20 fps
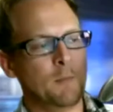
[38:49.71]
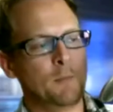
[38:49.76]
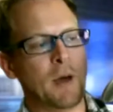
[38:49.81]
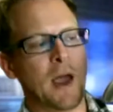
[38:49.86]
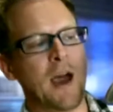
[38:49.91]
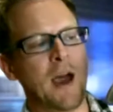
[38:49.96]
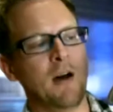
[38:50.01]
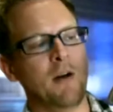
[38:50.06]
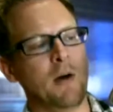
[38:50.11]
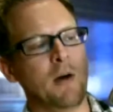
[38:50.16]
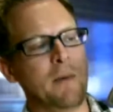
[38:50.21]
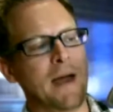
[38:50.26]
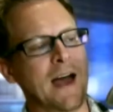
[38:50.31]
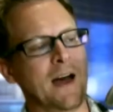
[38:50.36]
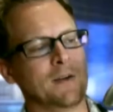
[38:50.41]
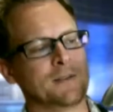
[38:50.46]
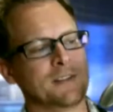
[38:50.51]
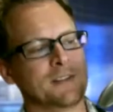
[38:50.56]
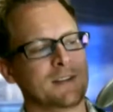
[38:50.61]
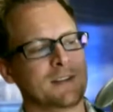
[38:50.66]

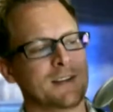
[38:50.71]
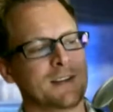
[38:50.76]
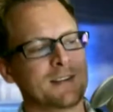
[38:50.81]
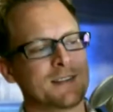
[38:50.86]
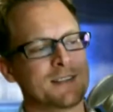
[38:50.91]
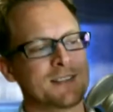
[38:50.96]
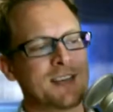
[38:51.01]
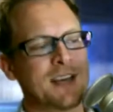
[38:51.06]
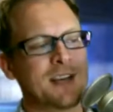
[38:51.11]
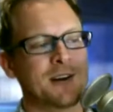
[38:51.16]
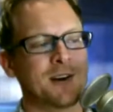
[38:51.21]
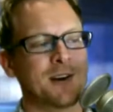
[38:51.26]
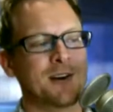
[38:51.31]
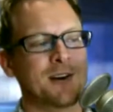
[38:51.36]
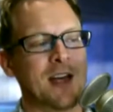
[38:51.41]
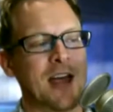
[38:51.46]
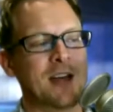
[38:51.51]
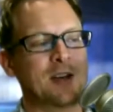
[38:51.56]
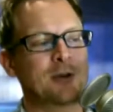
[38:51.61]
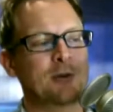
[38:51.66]
Paramount
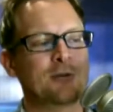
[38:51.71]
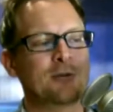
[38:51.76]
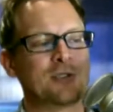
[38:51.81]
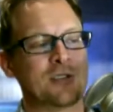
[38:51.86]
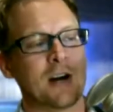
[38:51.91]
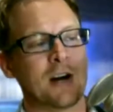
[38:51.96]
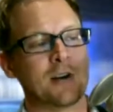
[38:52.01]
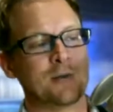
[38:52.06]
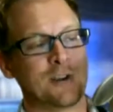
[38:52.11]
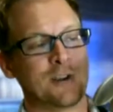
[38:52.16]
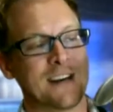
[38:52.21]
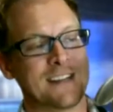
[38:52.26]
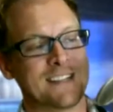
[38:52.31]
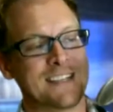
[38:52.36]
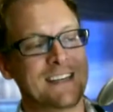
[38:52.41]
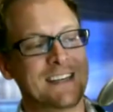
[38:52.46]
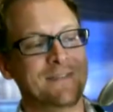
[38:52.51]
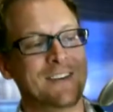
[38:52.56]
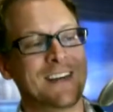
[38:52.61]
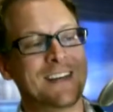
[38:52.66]
considered a new Star Trek
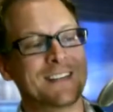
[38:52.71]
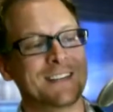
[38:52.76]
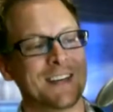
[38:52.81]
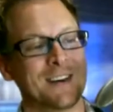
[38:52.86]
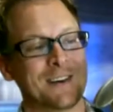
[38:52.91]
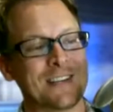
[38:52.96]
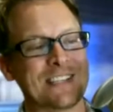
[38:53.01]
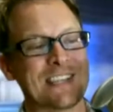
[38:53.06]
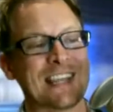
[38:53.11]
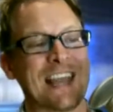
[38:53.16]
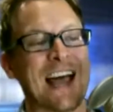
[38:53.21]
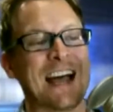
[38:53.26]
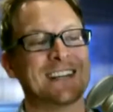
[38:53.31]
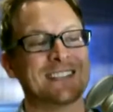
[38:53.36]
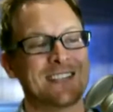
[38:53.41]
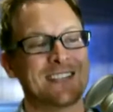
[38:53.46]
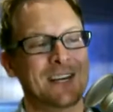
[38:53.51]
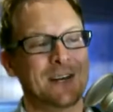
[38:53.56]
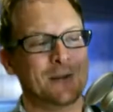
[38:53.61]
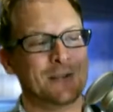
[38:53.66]
TV series
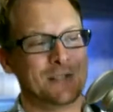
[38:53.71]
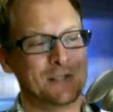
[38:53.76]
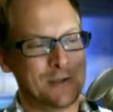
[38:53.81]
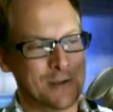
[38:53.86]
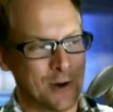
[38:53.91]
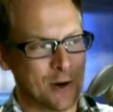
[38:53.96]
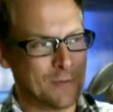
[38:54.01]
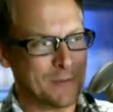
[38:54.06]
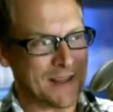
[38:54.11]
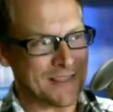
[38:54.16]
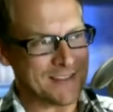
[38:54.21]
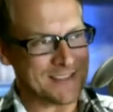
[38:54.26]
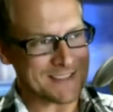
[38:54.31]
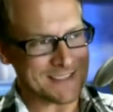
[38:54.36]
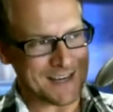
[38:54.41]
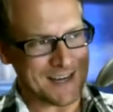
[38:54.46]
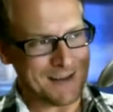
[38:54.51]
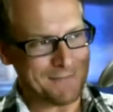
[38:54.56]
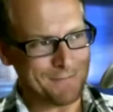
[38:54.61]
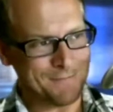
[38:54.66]
last year. Did you know about this,
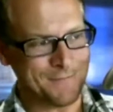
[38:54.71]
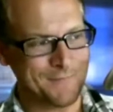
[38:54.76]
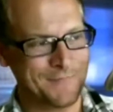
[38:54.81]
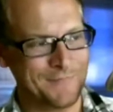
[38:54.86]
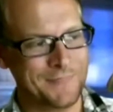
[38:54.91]
Tom?